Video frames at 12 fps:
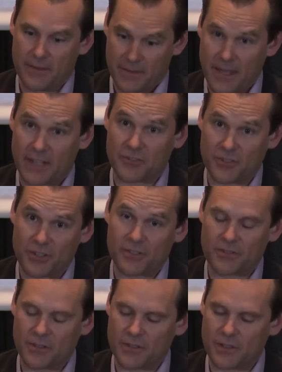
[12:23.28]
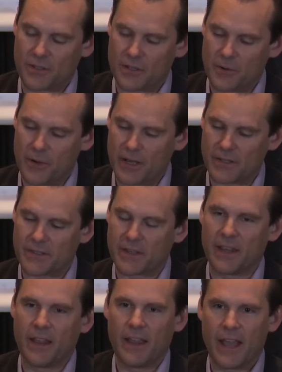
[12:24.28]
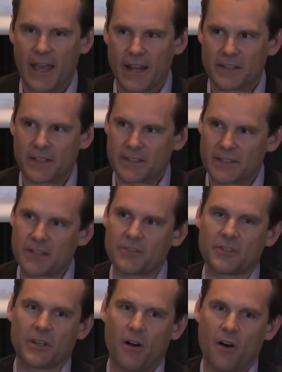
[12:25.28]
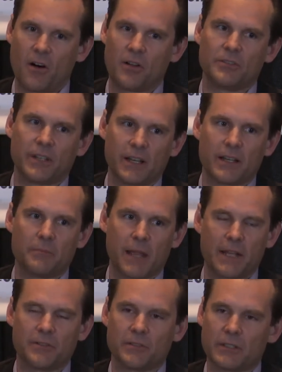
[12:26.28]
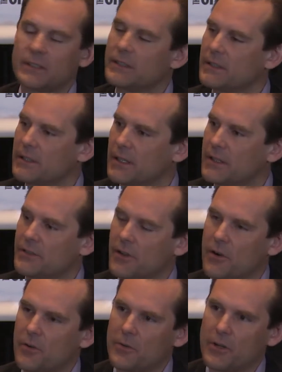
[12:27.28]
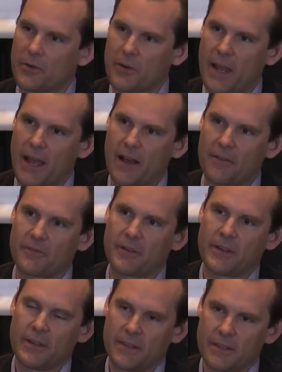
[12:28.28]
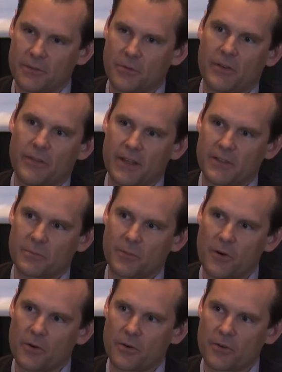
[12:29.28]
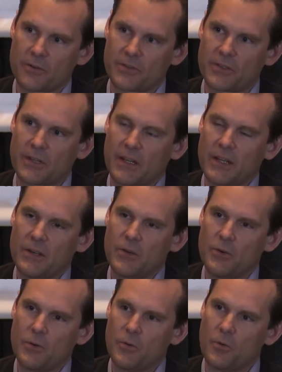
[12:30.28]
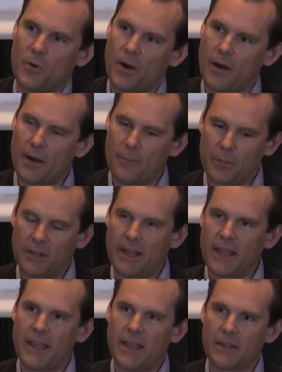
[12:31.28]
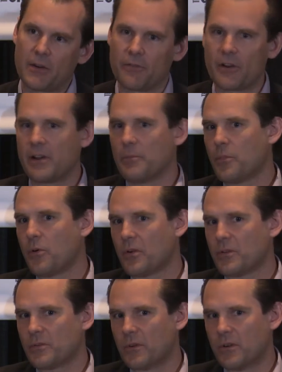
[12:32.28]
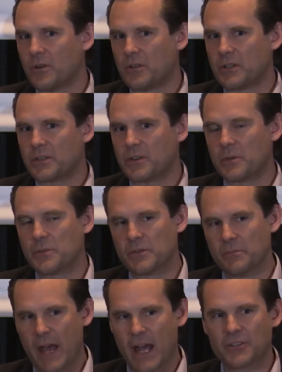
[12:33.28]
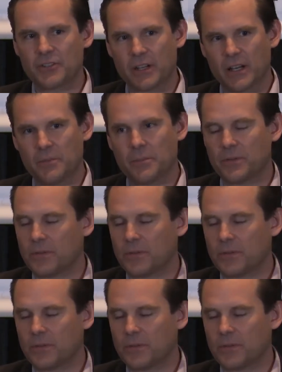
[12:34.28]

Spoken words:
that's just in the U.S. And it's essentially all done manually. So, you know, you have these 12,000 brokers who play, a very important role in terms of matching up